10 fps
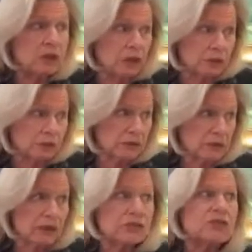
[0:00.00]
the gulls
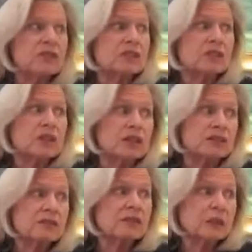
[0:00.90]
are sitting at
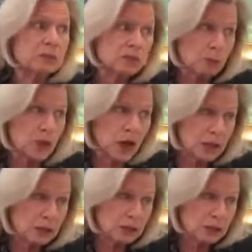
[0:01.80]
the same spot.